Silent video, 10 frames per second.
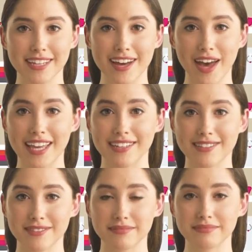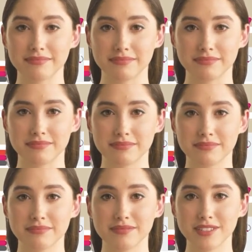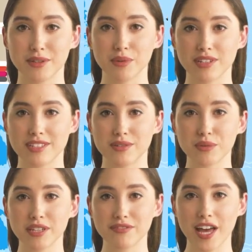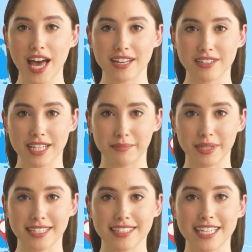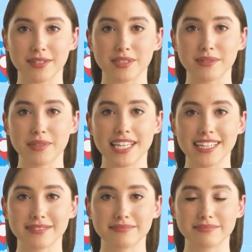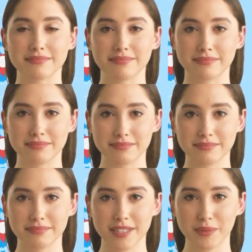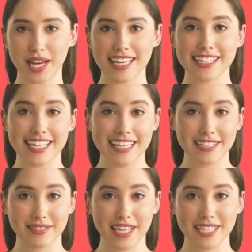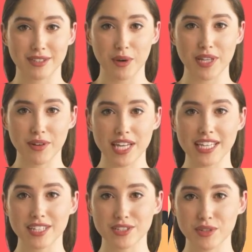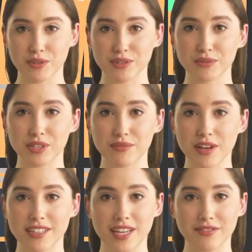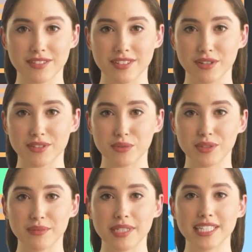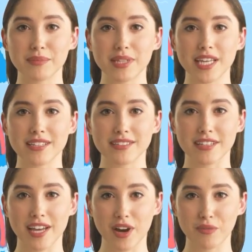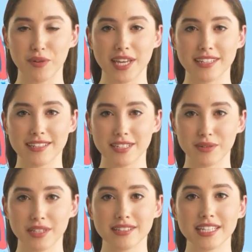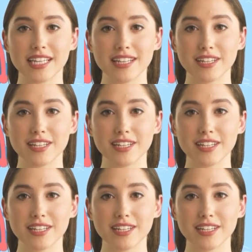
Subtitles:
Yikes! So what does all of that actually mean to you and me? Your LED display is quite likely controlled with one of our NovaStar Taurus media players that operate asynchronously,